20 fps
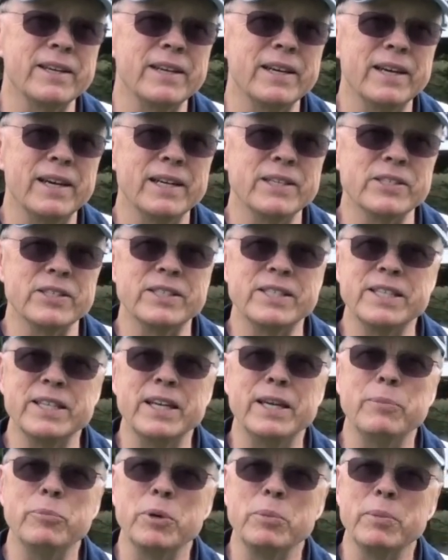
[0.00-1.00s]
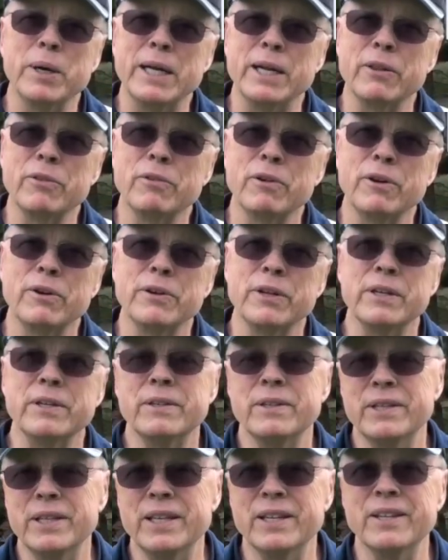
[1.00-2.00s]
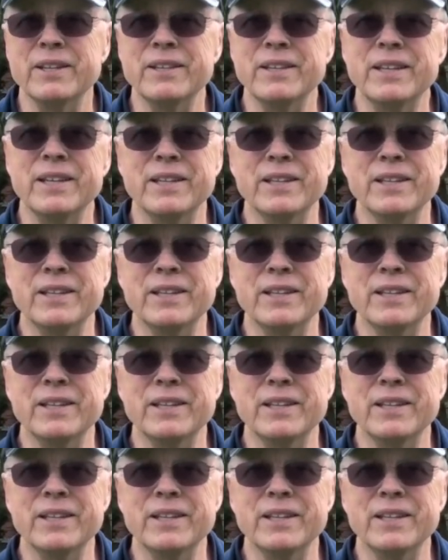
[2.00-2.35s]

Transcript: and uh, as a team we might have thrown it in the,